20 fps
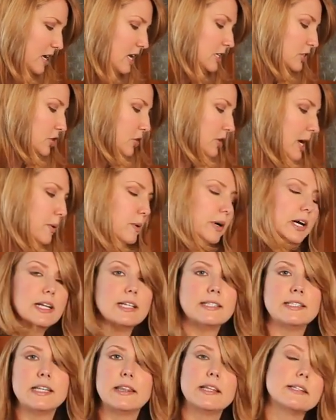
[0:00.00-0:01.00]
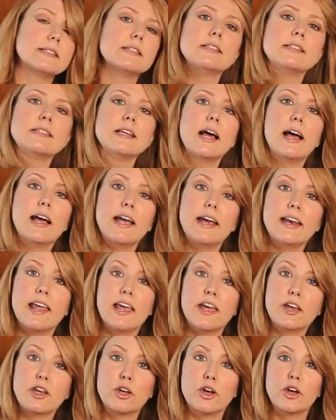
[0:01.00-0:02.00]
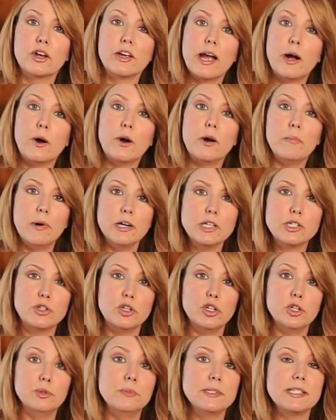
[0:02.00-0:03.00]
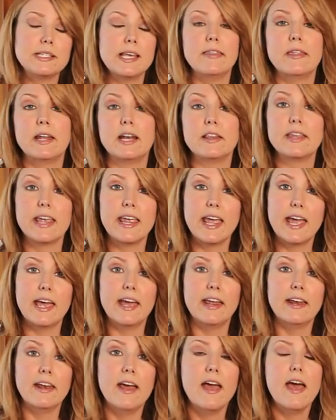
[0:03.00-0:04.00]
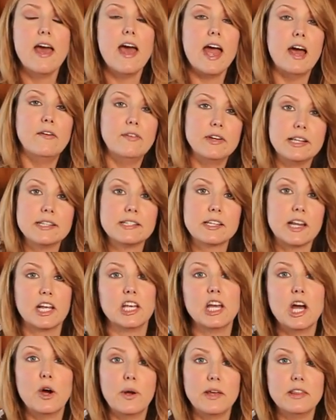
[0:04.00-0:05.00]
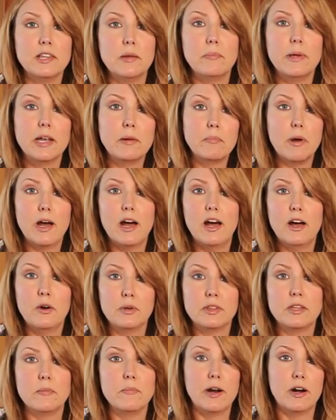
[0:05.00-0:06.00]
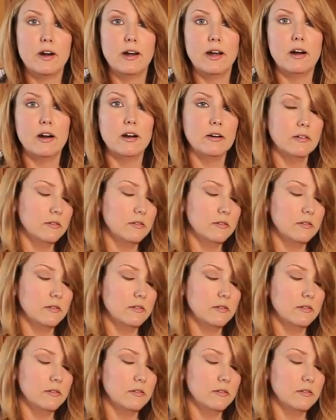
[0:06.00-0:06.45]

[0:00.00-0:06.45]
So now we're gonna set this aside and cook our mushrooms, and then at the end, everything's gonna go in the big pot with the marinara.